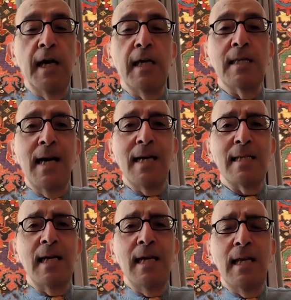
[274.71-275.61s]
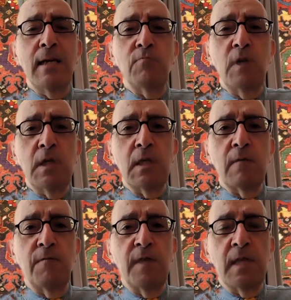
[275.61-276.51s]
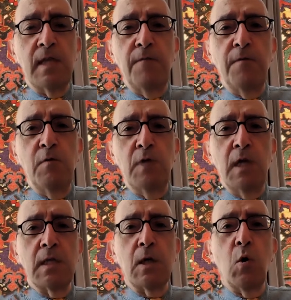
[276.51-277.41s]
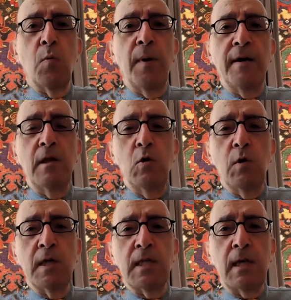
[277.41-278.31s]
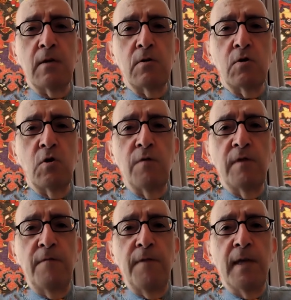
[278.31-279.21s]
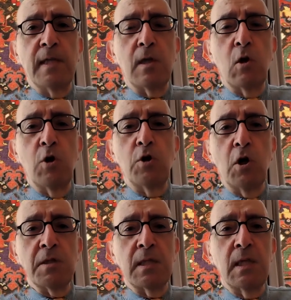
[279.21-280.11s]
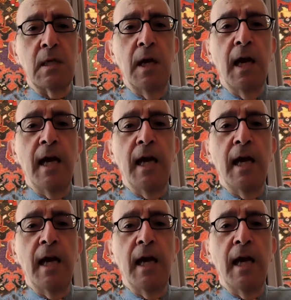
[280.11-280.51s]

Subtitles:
is that in a recent visit a few days ago by the US Secretary of Defense, Lloyd Austin,